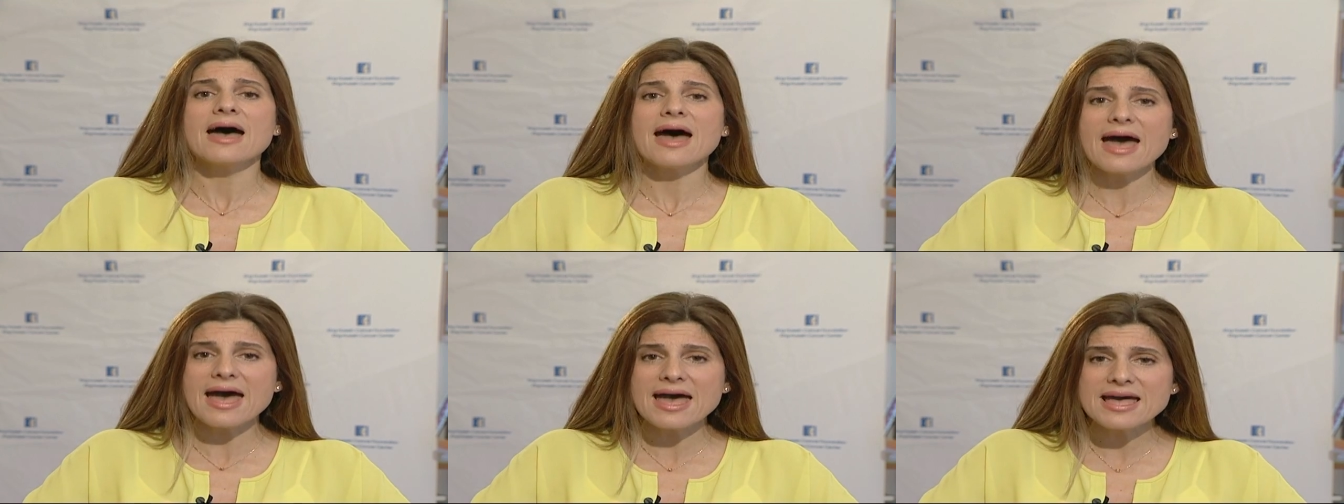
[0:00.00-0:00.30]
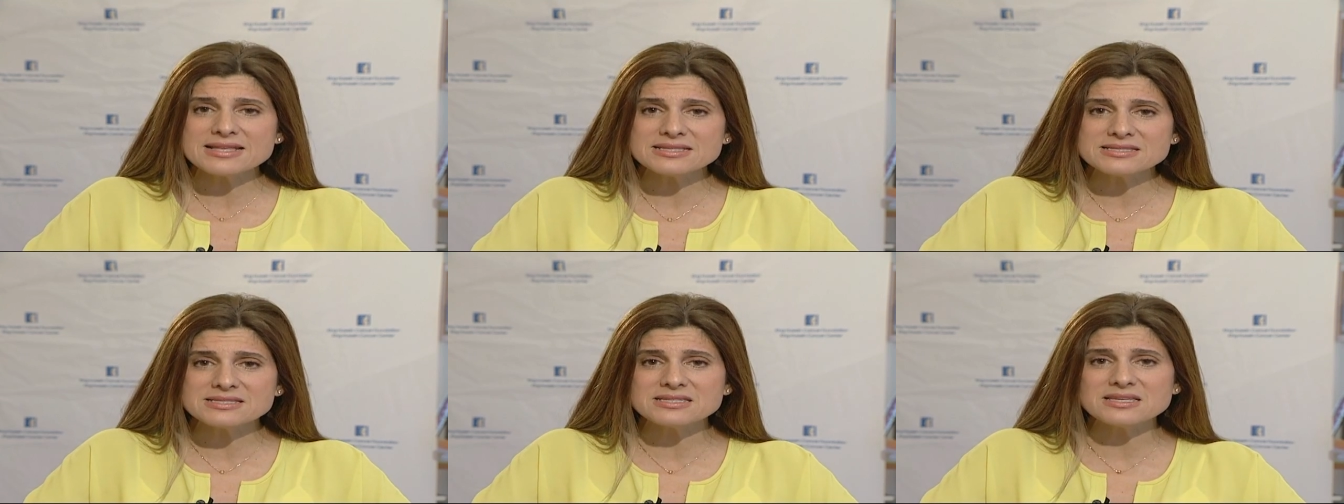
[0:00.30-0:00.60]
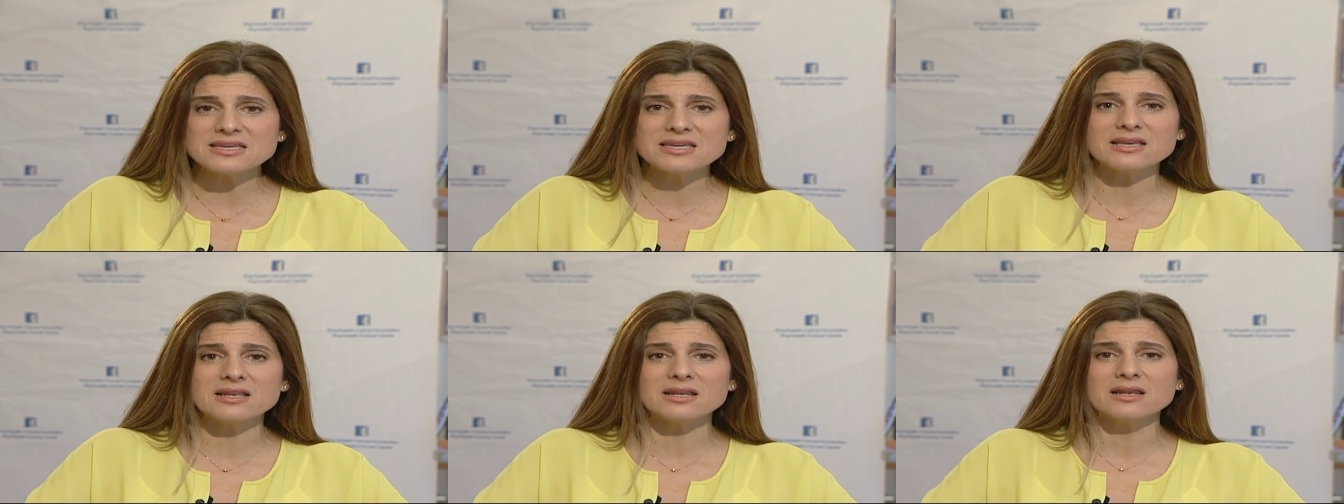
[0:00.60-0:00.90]
and
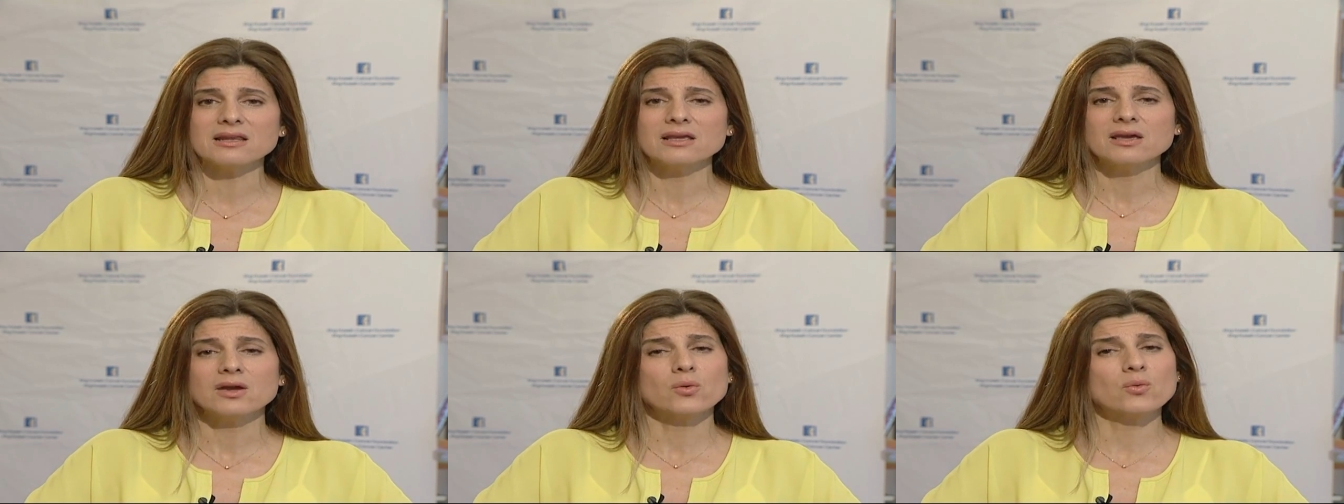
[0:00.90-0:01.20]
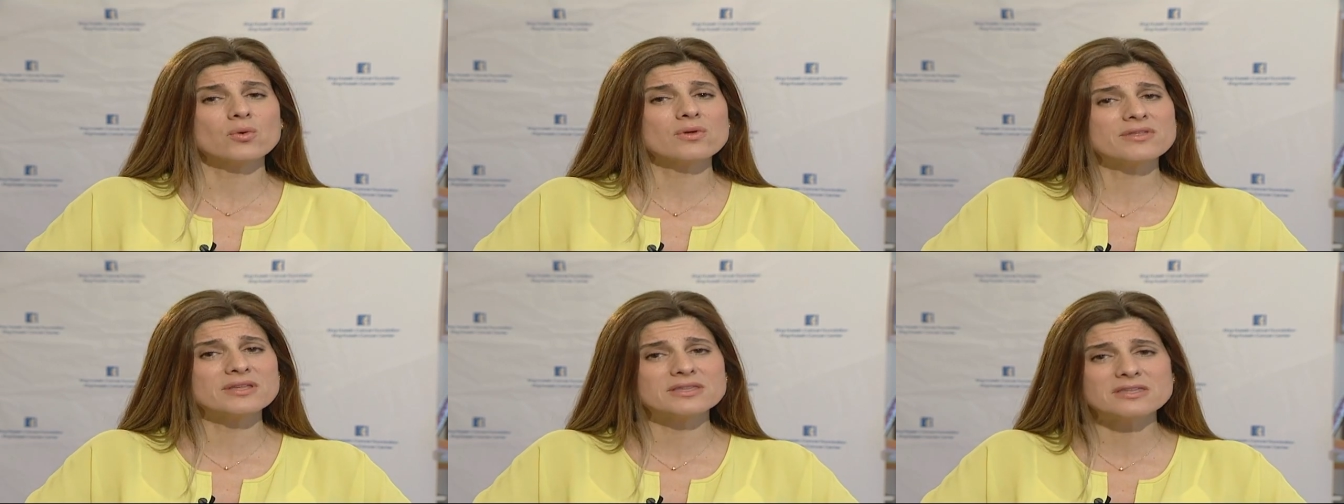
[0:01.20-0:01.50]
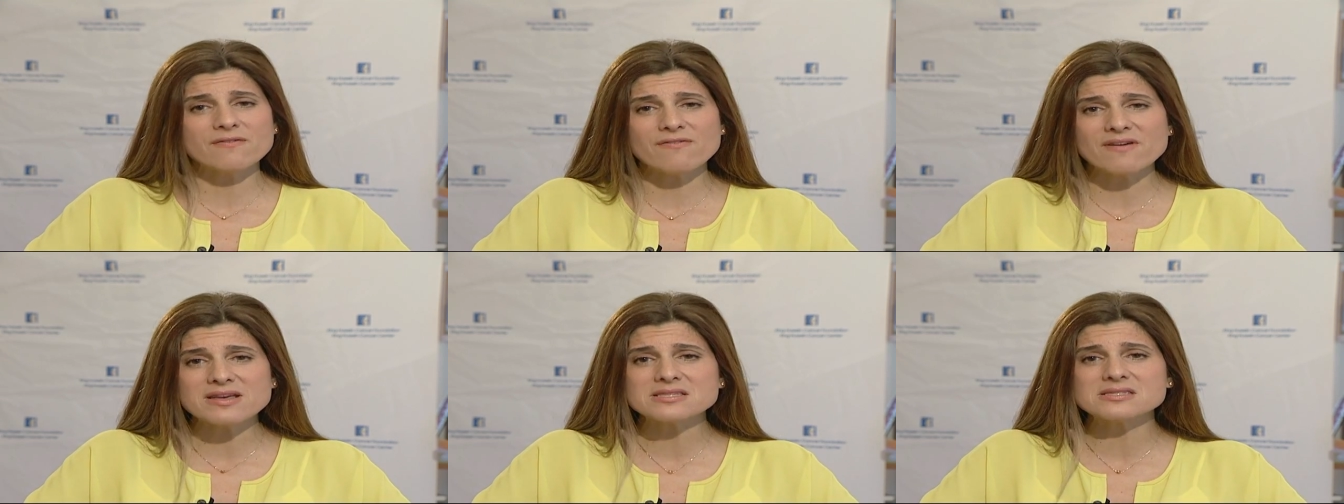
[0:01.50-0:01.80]
deal with the
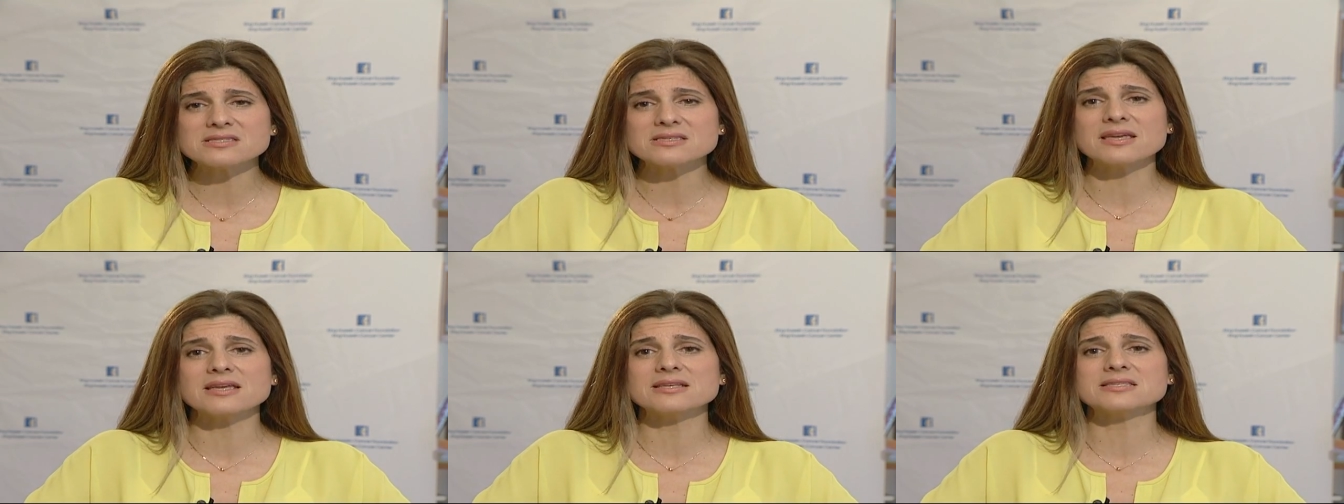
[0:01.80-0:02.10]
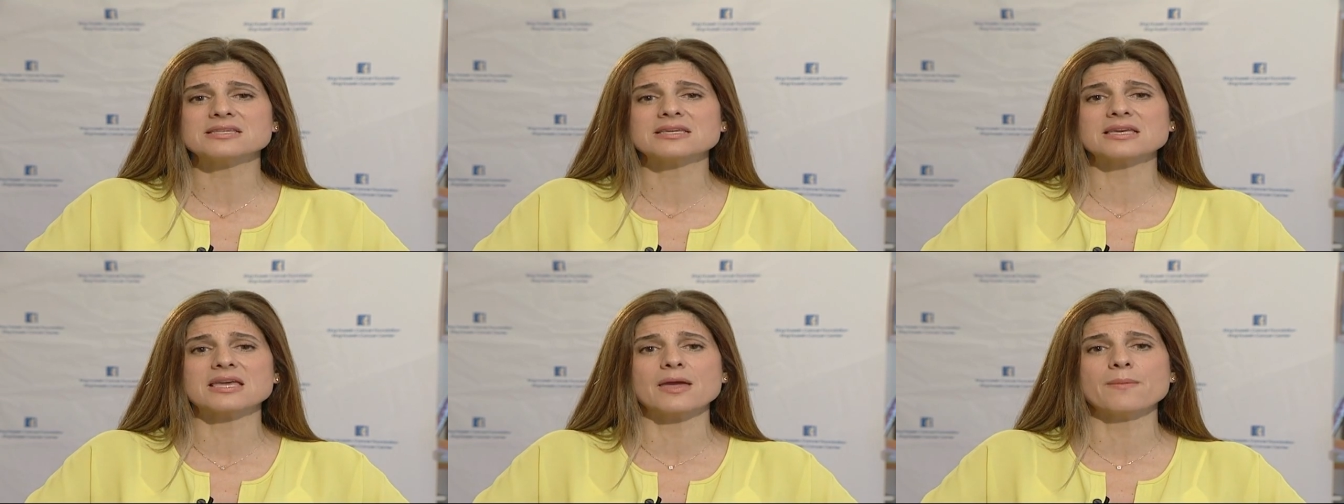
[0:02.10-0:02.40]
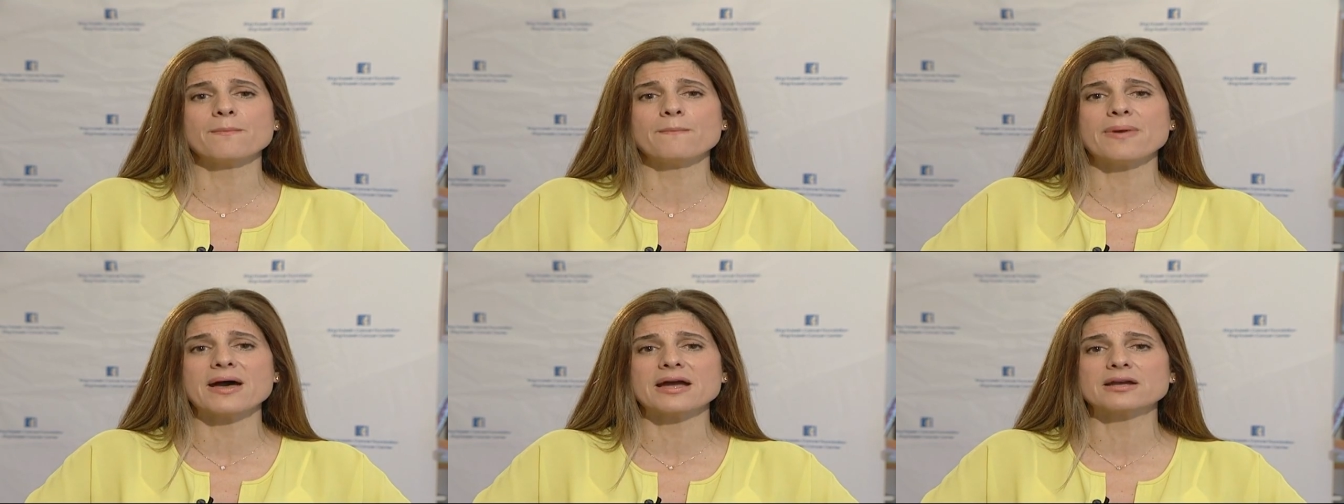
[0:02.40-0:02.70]
devastating
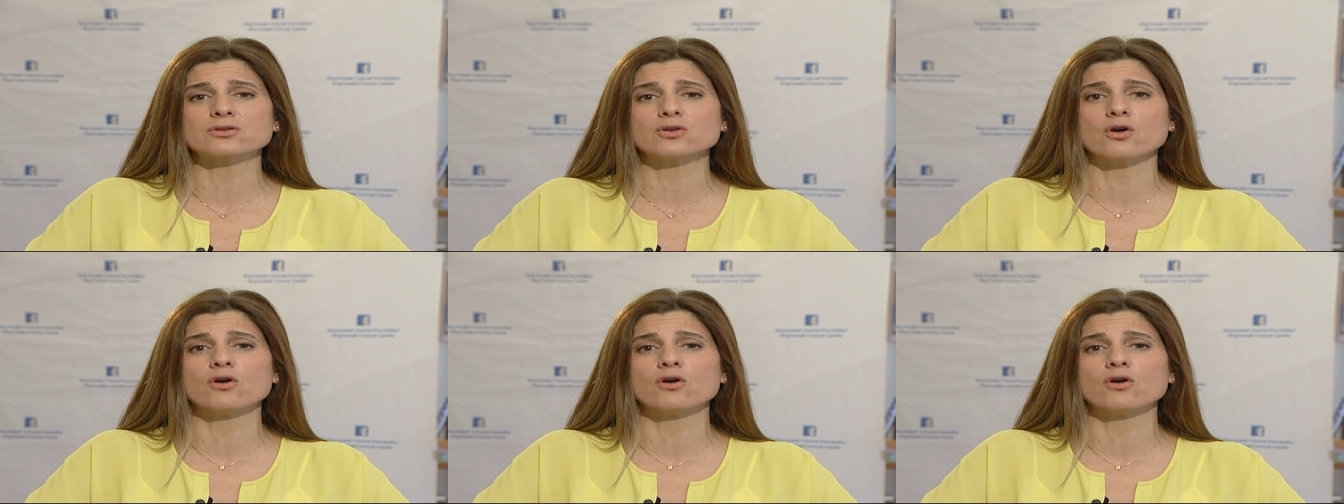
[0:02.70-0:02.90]
impact